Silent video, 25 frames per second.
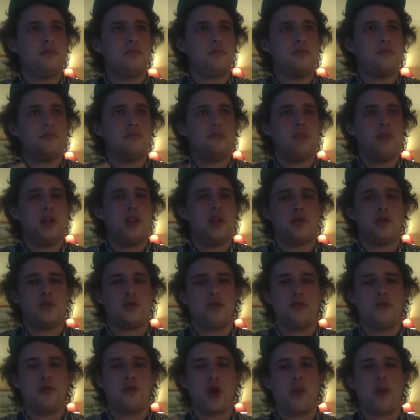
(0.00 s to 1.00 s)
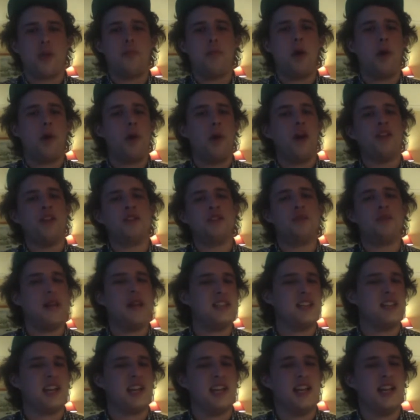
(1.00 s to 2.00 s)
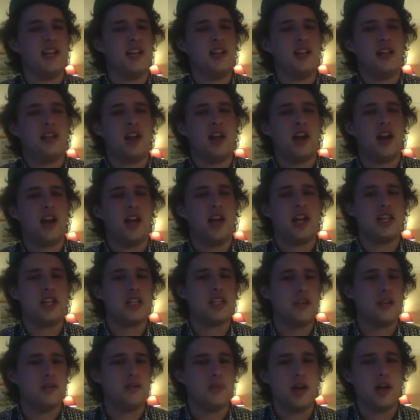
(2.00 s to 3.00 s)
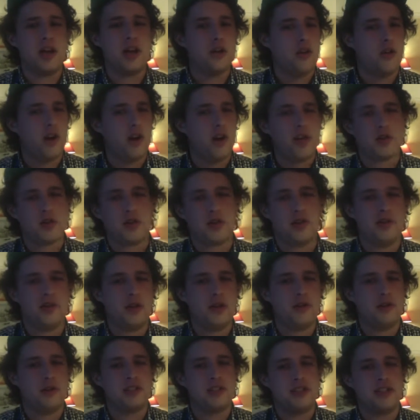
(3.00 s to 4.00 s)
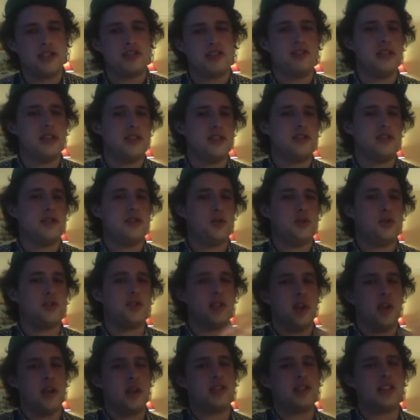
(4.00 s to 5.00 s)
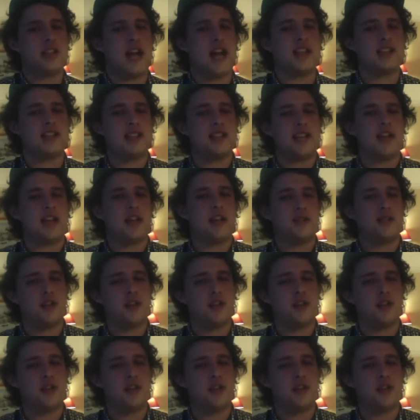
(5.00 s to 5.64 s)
you know, sort of combo buttons, basically, kind of like your Devil May Cry or whatever. You press this and this to do a certain attack to take down certain